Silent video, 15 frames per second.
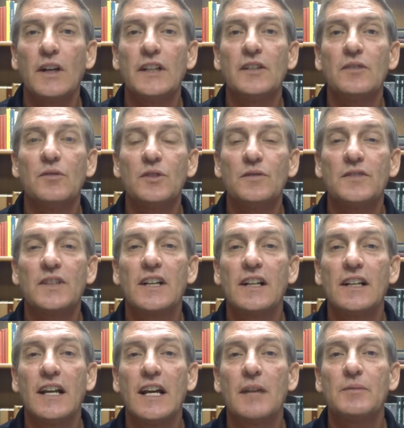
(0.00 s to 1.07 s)
want your roof to
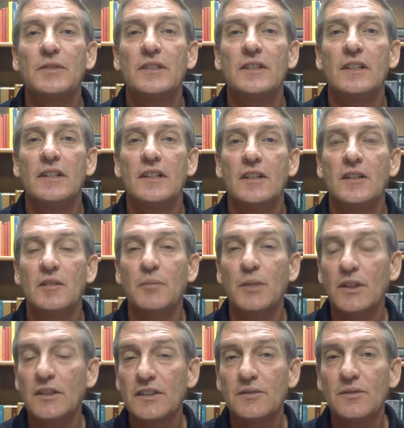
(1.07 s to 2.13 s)
collapse,
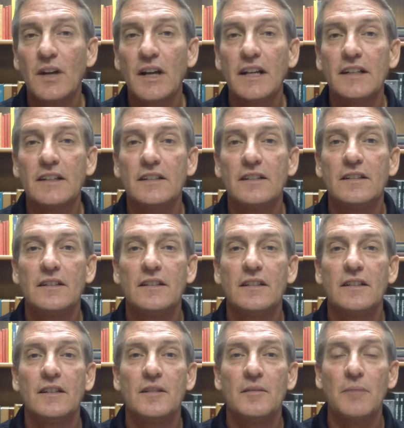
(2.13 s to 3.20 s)
build it right,
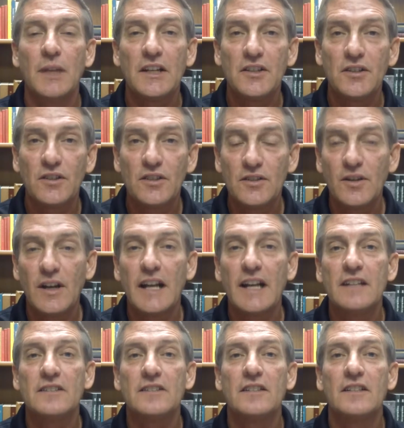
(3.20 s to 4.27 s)
make sure it
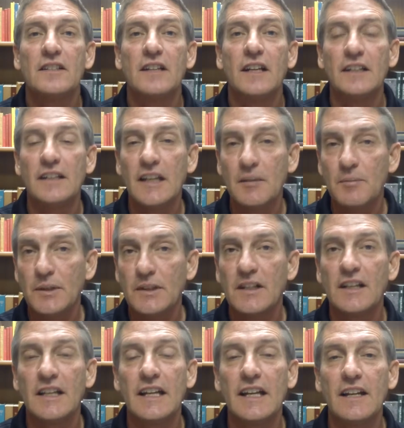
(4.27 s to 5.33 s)
drains, and keep it
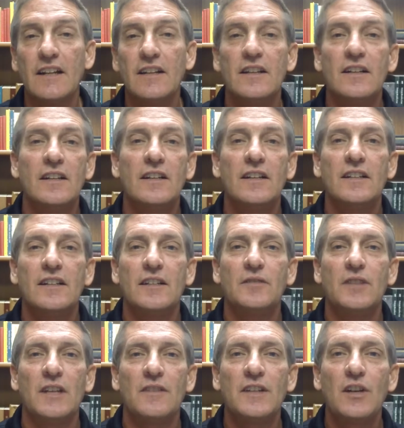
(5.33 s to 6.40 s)
clean.
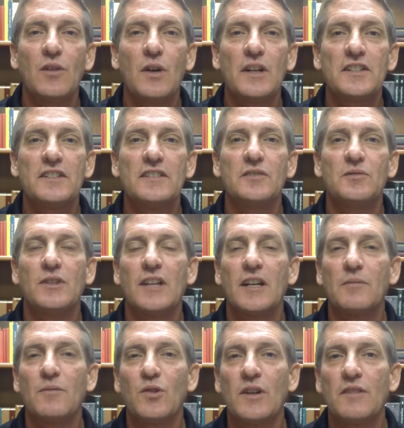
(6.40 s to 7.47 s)
If you have any questions or would
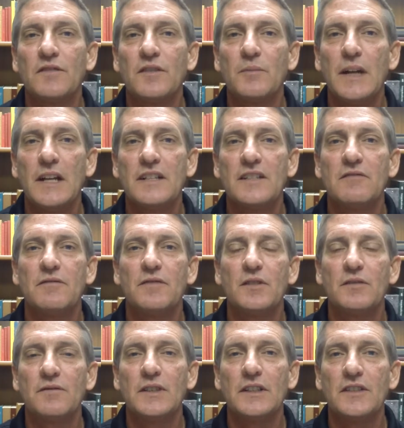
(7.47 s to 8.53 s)
like more information,
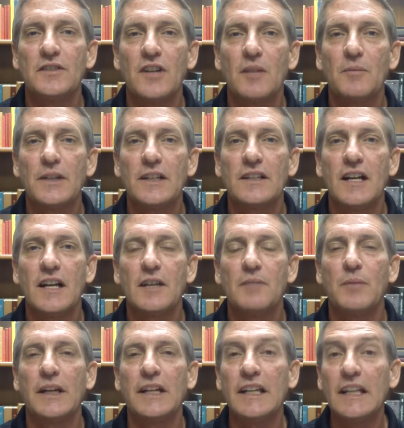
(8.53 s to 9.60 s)
feel free to drop me a
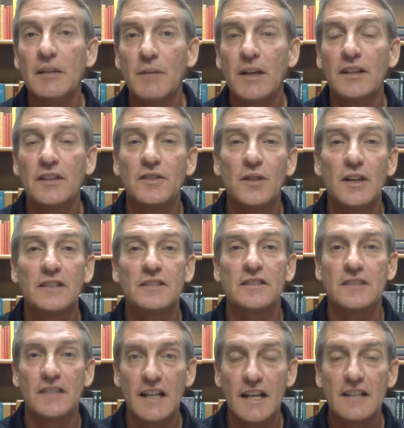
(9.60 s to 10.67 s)
line. My email address
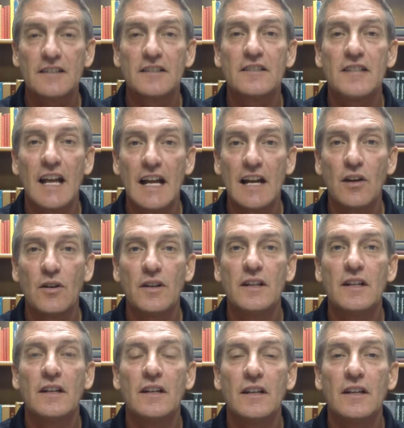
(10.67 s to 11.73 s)
is stowne,
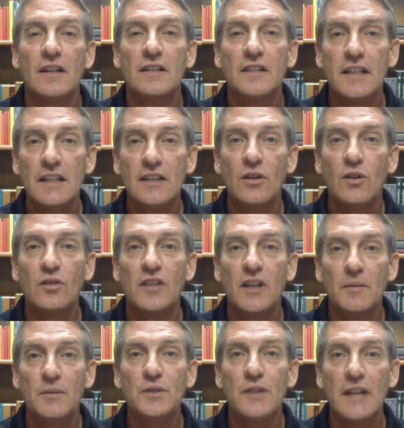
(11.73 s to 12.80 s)

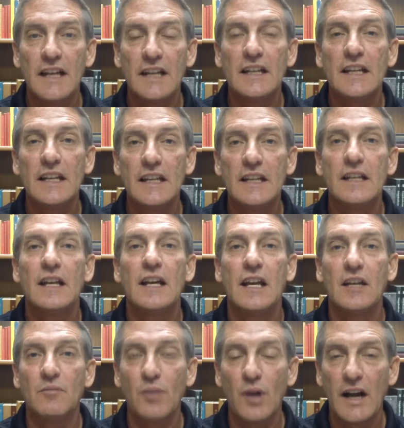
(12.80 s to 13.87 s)
T-O-W-N-E,
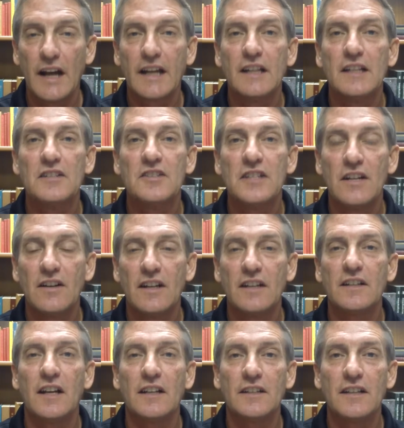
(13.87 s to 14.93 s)
at
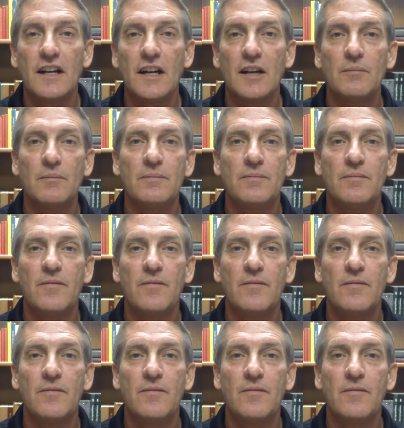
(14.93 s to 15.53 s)
brackenengineering.com.